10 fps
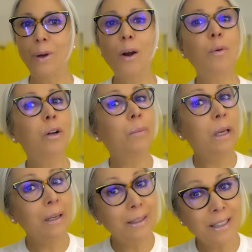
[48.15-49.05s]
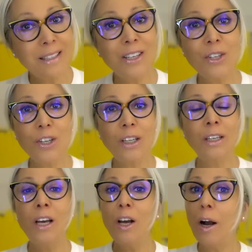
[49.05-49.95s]
I want to make a
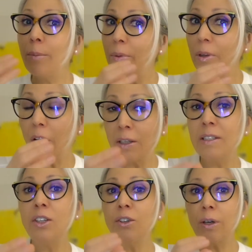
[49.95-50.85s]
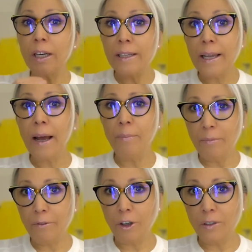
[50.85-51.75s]
decision, I'm considering them
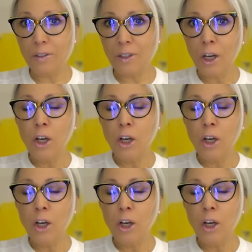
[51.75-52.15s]
first.